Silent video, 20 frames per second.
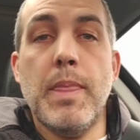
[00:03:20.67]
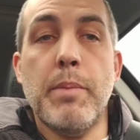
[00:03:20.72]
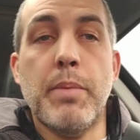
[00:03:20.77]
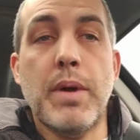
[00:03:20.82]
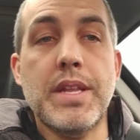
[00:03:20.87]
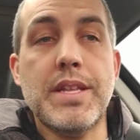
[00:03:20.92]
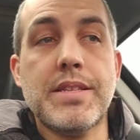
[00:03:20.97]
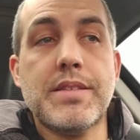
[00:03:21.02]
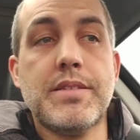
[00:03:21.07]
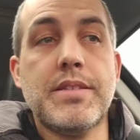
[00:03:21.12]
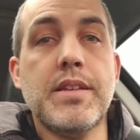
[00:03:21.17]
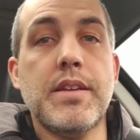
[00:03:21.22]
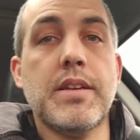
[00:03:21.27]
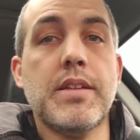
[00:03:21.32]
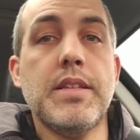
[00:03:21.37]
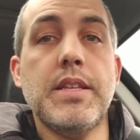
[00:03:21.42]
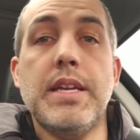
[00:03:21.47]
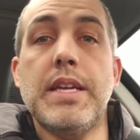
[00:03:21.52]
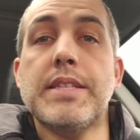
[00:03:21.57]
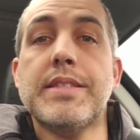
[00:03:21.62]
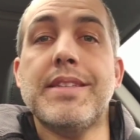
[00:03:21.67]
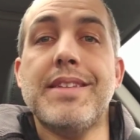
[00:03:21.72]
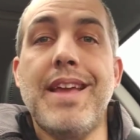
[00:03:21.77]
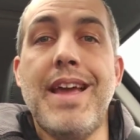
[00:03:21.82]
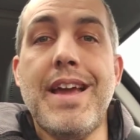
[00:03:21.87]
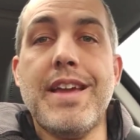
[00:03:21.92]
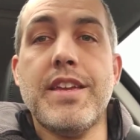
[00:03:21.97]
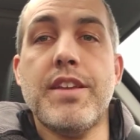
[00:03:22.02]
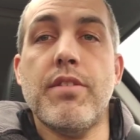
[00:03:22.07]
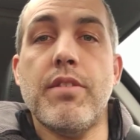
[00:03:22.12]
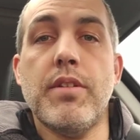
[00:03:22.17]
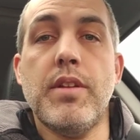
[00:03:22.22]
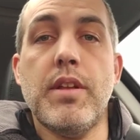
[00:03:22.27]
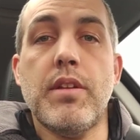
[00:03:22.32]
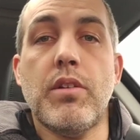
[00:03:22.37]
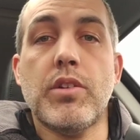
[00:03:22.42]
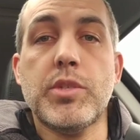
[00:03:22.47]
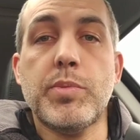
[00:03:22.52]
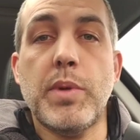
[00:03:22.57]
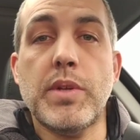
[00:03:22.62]
but it still isn't accurate,
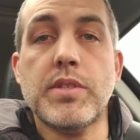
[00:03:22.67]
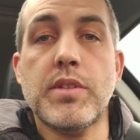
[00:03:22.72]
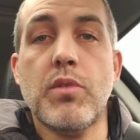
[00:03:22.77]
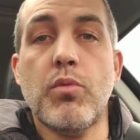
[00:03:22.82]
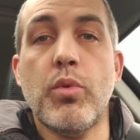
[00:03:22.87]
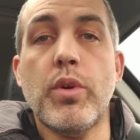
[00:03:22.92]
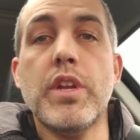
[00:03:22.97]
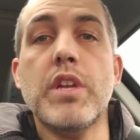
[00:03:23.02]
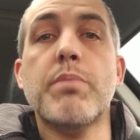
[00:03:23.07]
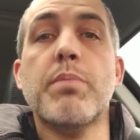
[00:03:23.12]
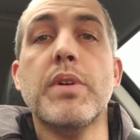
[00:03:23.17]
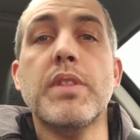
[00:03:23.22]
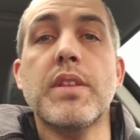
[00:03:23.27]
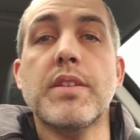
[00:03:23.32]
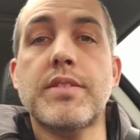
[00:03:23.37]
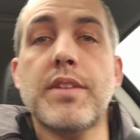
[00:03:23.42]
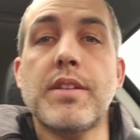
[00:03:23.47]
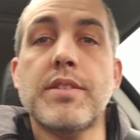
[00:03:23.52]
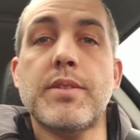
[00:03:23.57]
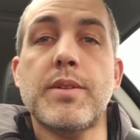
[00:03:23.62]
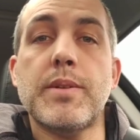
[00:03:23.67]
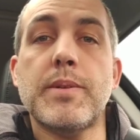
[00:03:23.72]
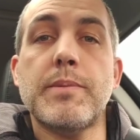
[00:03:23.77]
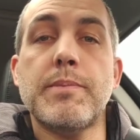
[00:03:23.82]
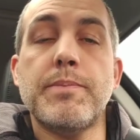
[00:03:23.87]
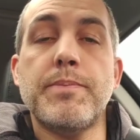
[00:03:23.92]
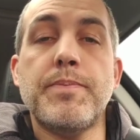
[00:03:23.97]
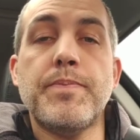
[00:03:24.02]
and also depends on where you put the sensor.